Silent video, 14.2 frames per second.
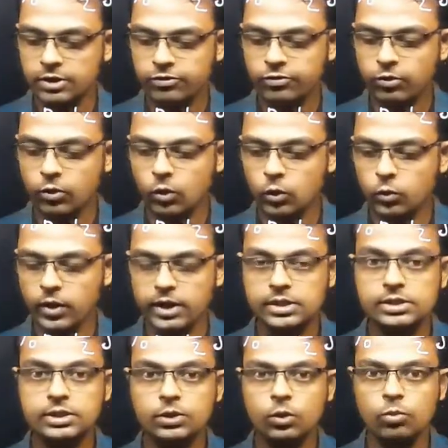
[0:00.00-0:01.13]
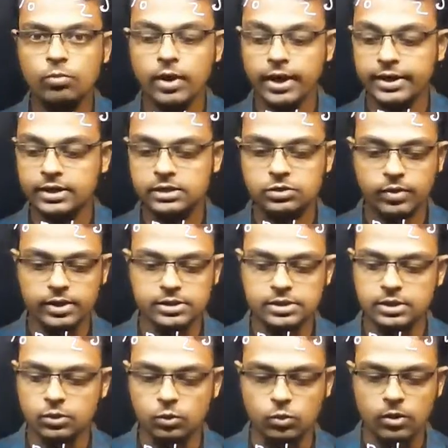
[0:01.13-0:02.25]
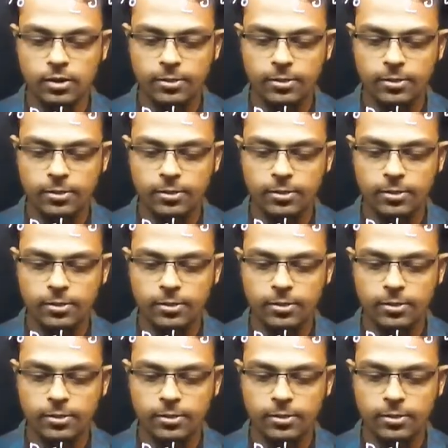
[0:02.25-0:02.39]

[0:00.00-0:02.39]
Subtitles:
4y0 minus y0,